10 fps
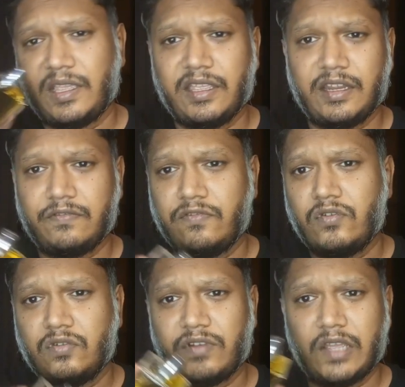I get
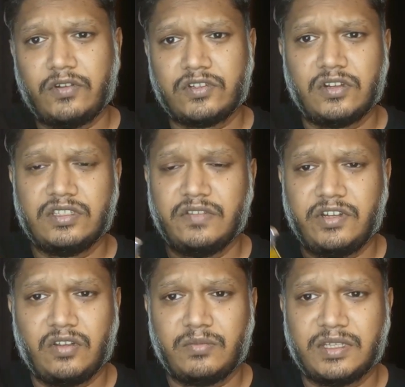4 to 5 hours
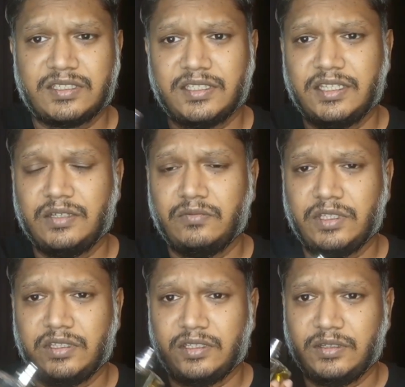longevity on my skin
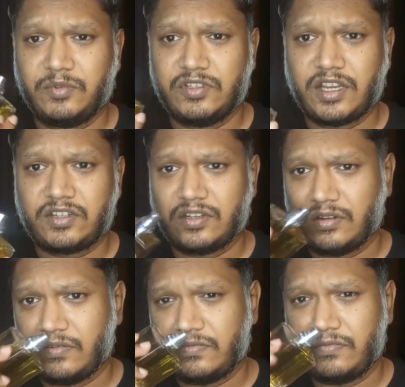with a projection
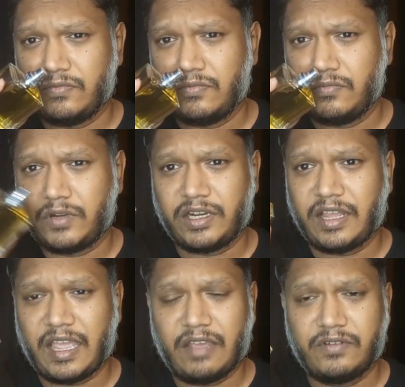of
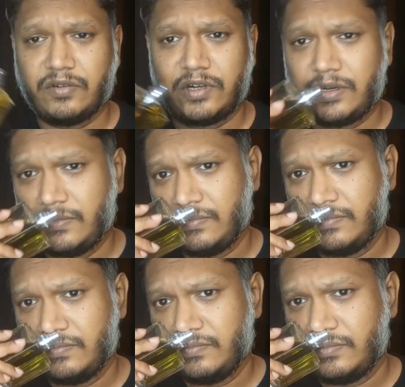1.5 hours.
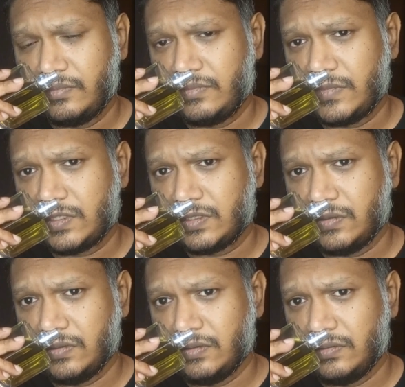
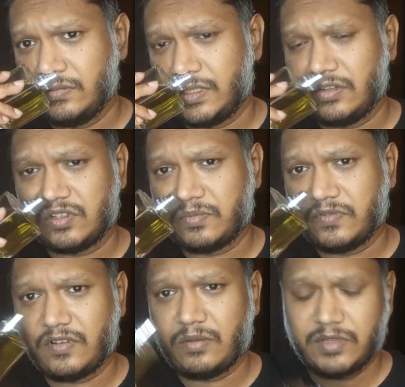So there was the
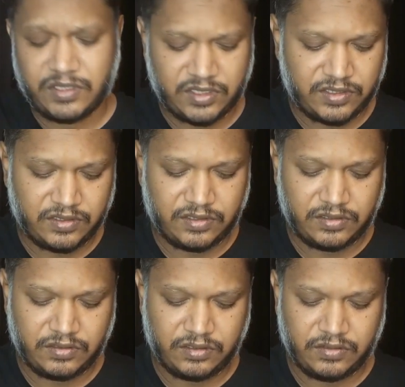performance.
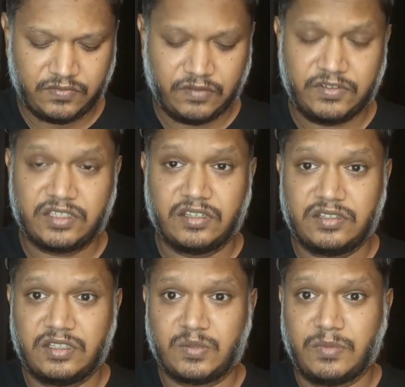I will discuss
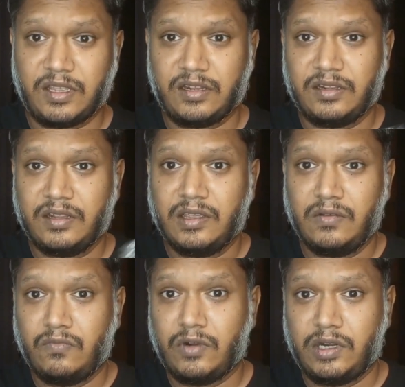the smell.
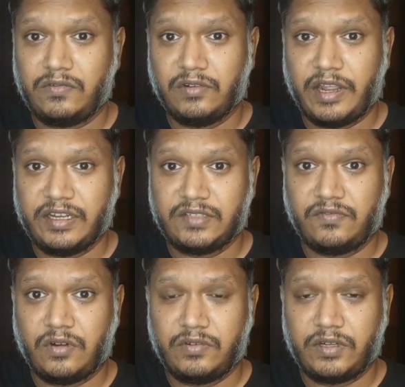Wonderful iris
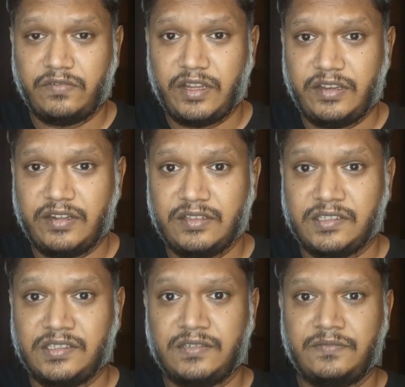forward
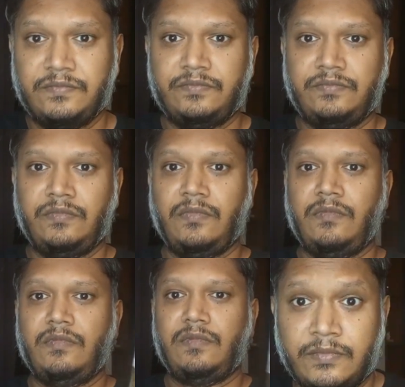fragrance
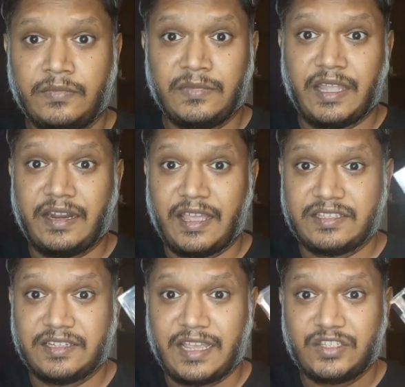that
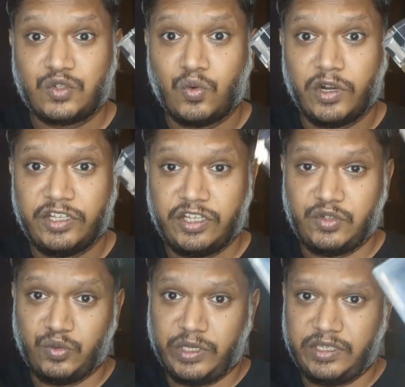has nice quality
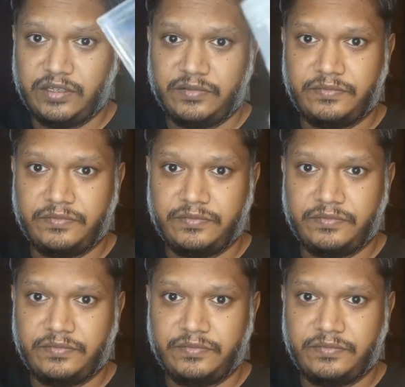to it.